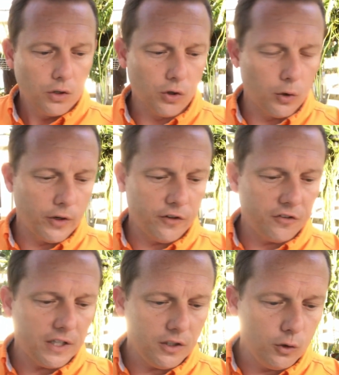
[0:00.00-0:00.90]
growers
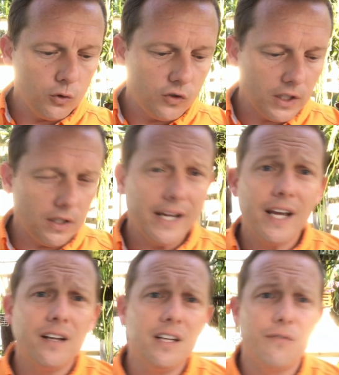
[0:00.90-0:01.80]
that use it,
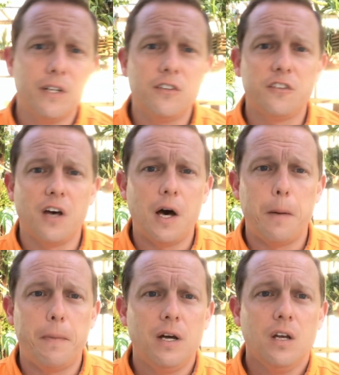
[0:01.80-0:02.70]
and even
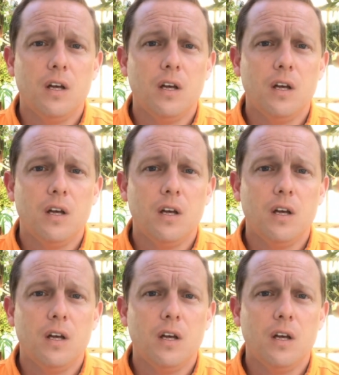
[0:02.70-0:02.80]
some